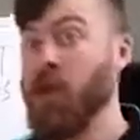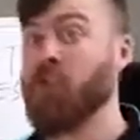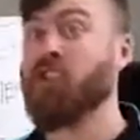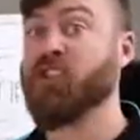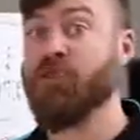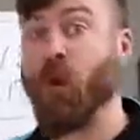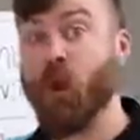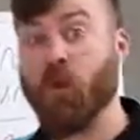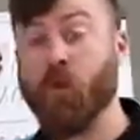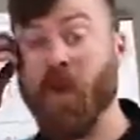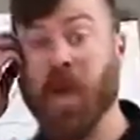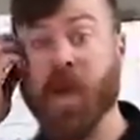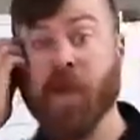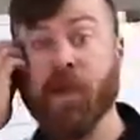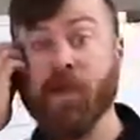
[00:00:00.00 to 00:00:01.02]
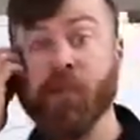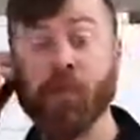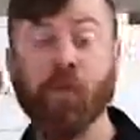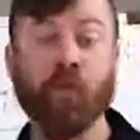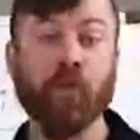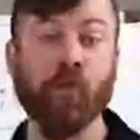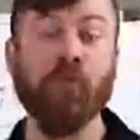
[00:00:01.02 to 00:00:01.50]
Smart way,
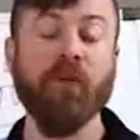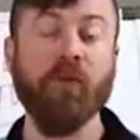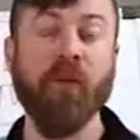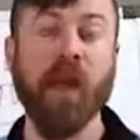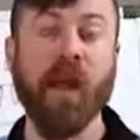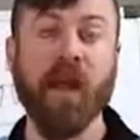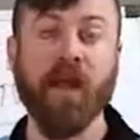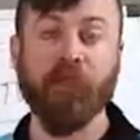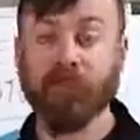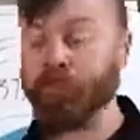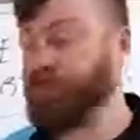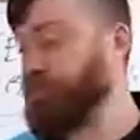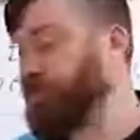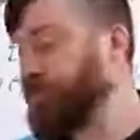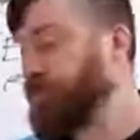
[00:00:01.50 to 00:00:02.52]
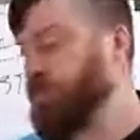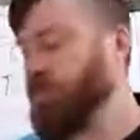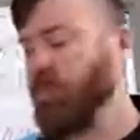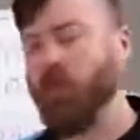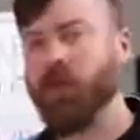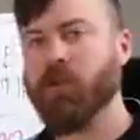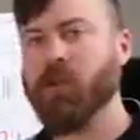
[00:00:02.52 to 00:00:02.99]
proven way
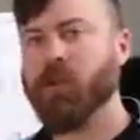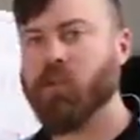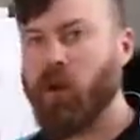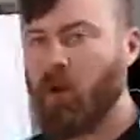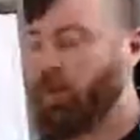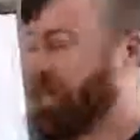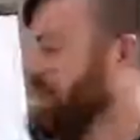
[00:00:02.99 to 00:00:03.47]
to start a